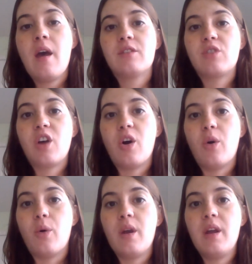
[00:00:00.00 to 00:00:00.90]

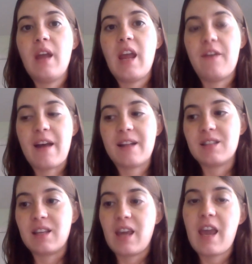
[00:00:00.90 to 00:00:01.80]
So if that's
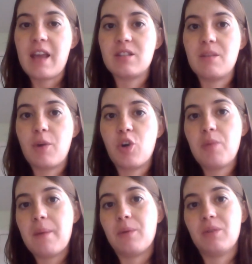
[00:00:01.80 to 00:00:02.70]
the case, then both
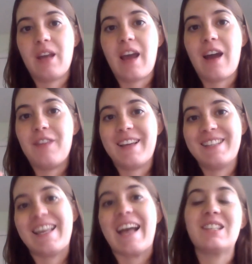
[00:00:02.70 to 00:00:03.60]
people need to have the
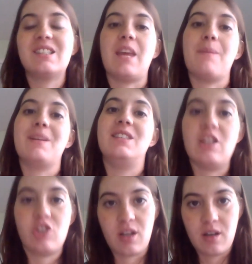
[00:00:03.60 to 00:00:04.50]
exact same
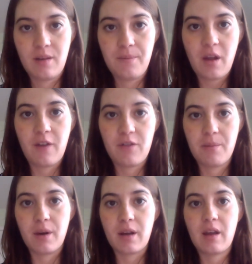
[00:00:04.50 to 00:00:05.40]
edition of the
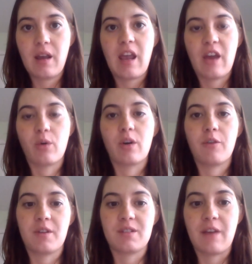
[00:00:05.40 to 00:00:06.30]
book in order
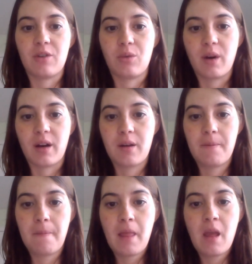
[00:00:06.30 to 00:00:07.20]
for the cipher to work.
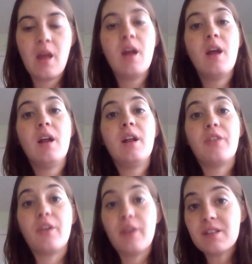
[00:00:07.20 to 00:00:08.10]

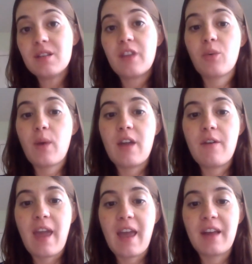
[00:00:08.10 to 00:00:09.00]
There is another way of
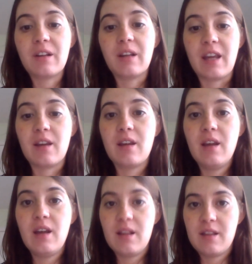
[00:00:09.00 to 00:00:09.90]
handling
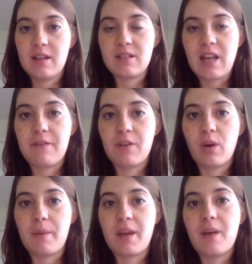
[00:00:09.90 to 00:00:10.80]
this cipher where
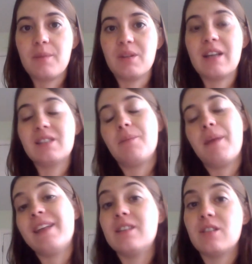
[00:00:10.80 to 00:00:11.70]
it becomes less
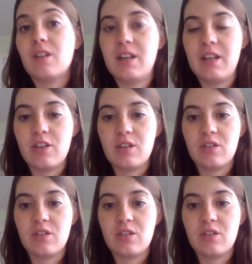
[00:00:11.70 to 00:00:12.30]
dependent on edition.